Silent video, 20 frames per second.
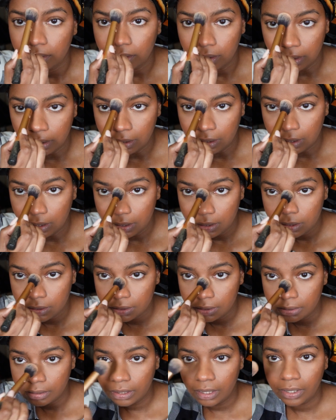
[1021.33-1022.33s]
I don't
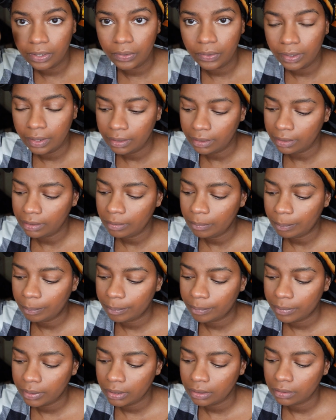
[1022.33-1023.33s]
need
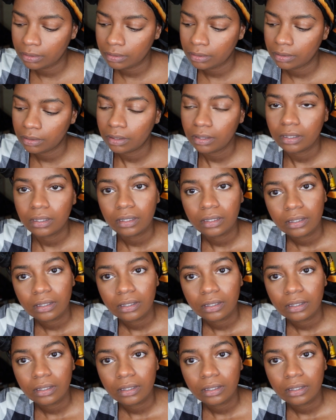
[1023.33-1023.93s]
y'all